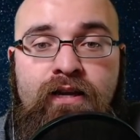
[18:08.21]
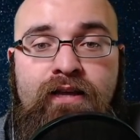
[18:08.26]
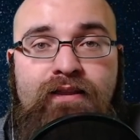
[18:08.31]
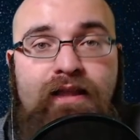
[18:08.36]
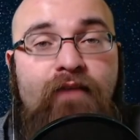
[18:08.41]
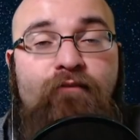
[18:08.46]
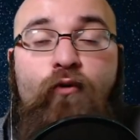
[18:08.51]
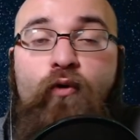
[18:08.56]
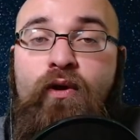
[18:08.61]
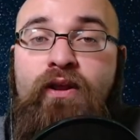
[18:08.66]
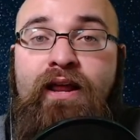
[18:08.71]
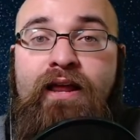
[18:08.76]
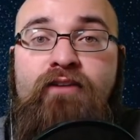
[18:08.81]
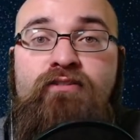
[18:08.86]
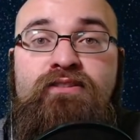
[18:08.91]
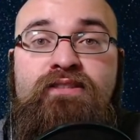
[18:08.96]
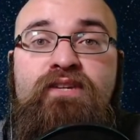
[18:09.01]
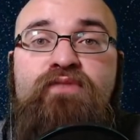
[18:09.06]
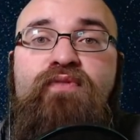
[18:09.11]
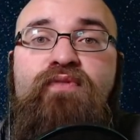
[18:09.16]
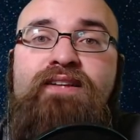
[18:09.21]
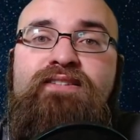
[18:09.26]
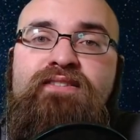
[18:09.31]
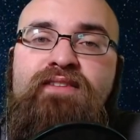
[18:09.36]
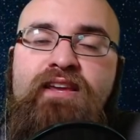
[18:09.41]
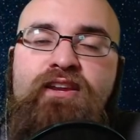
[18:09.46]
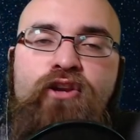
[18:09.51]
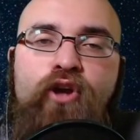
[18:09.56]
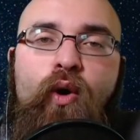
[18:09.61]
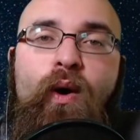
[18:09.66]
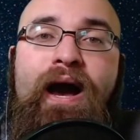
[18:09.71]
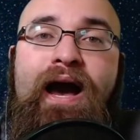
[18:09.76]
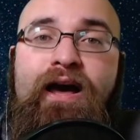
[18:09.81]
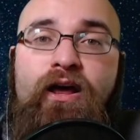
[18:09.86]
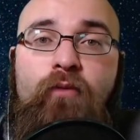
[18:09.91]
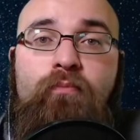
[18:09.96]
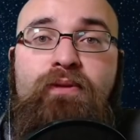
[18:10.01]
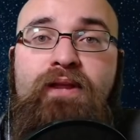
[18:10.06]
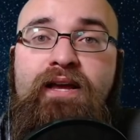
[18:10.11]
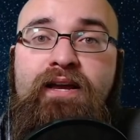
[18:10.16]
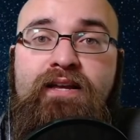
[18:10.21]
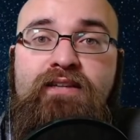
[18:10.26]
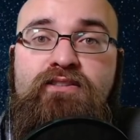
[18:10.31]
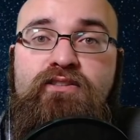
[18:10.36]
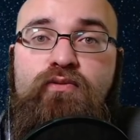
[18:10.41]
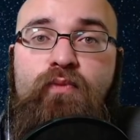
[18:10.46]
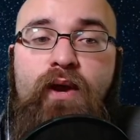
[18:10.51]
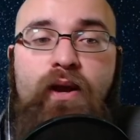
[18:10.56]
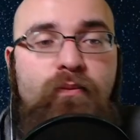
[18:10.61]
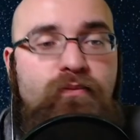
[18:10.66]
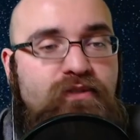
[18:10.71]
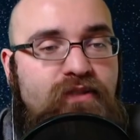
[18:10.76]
That 49ers defense, they know how to play against the Rams.